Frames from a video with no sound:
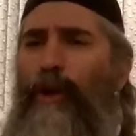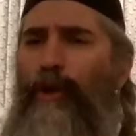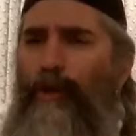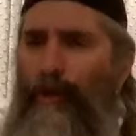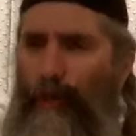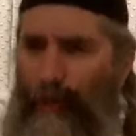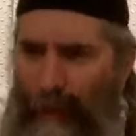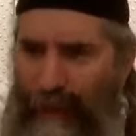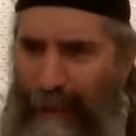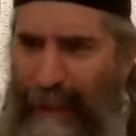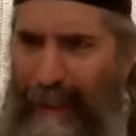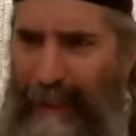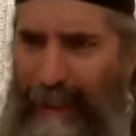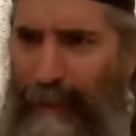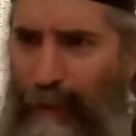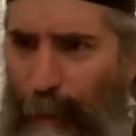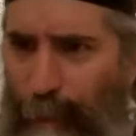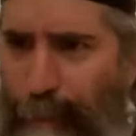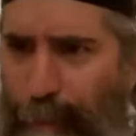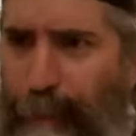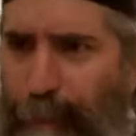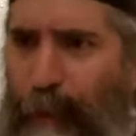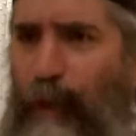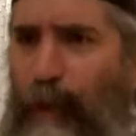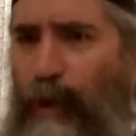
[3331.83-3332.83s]
You need
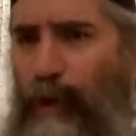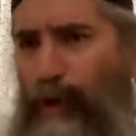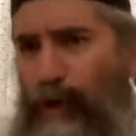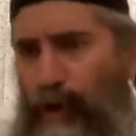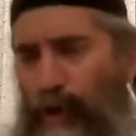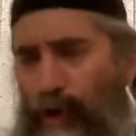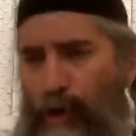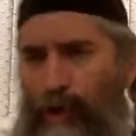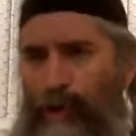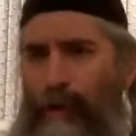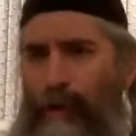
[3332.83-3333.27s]
the push.